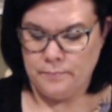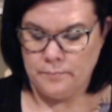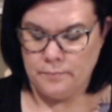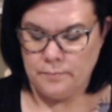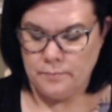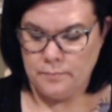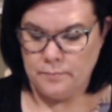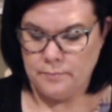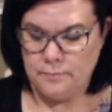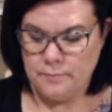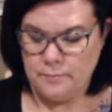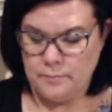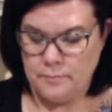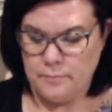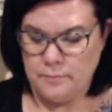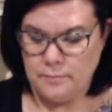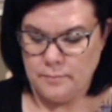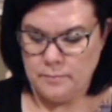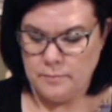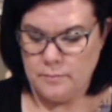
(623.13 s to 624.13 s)

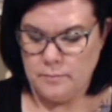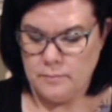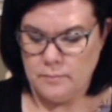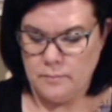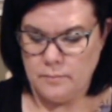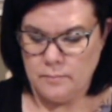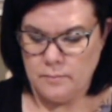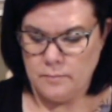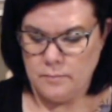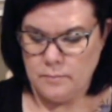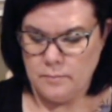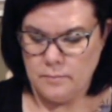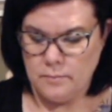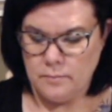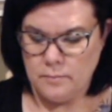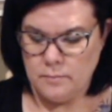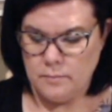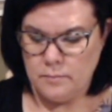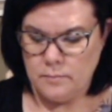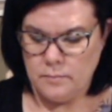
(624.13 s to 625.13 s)

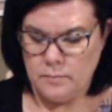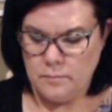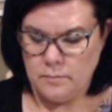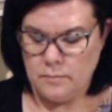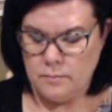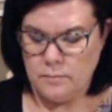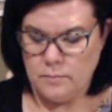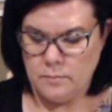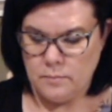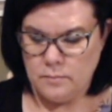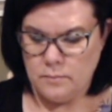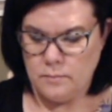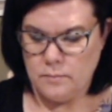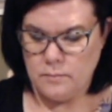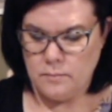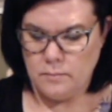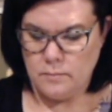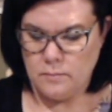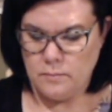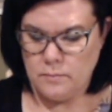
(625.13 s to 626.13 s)

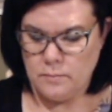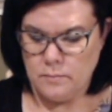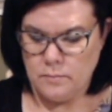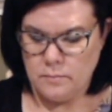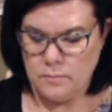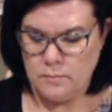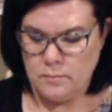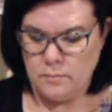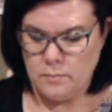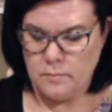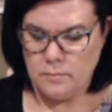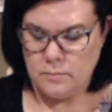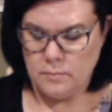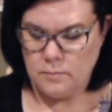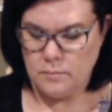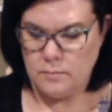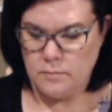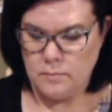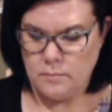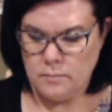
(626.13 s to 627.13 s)

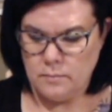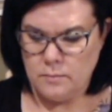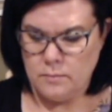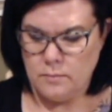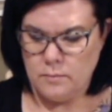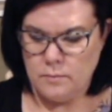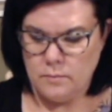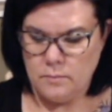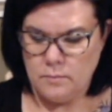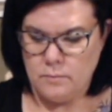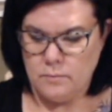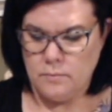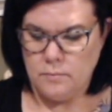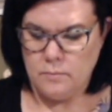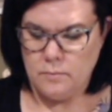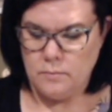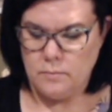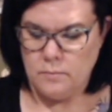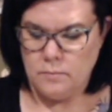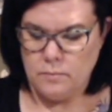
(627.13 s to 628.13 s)

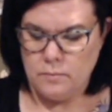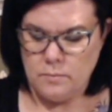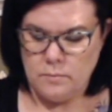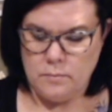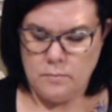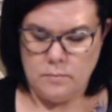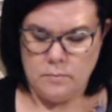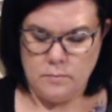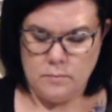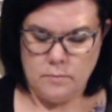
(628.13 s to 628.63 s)
No one is speaking in this clip.